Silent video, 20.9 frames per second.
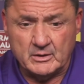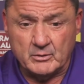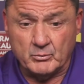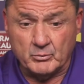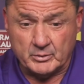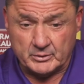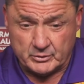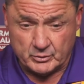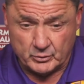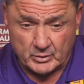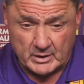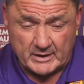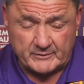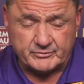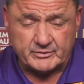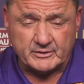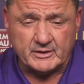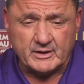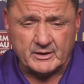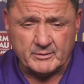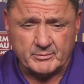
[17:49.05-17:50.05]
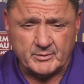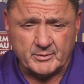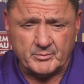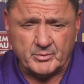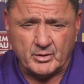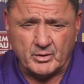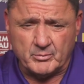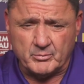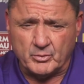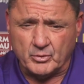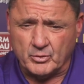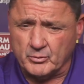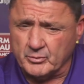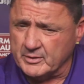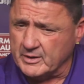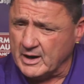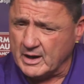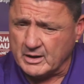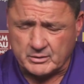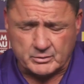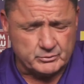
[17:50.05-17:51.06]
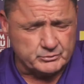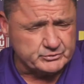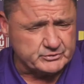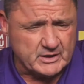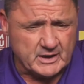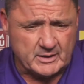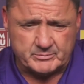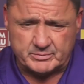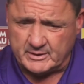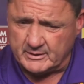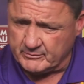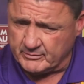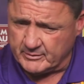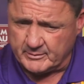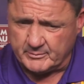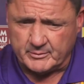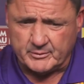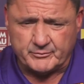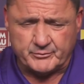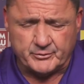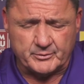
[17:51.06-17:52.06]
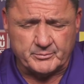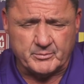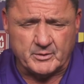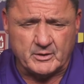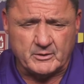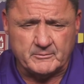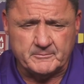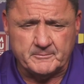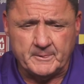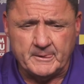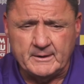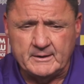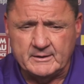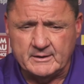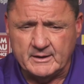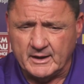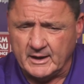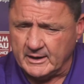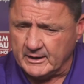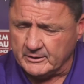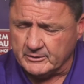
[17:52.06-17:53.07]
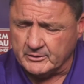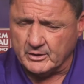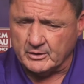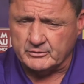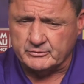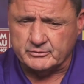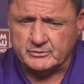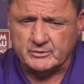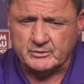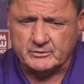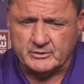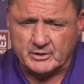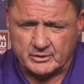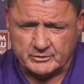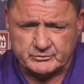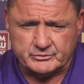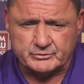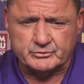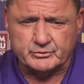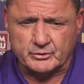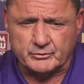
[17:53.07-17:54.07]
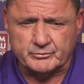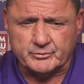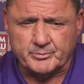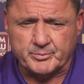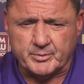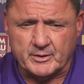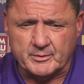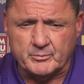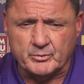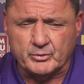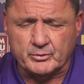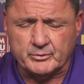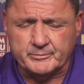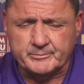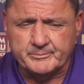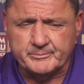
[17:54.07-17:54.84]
We do have to get him the ball more. We're not going to stop giving him the football, and he does deserve to play more.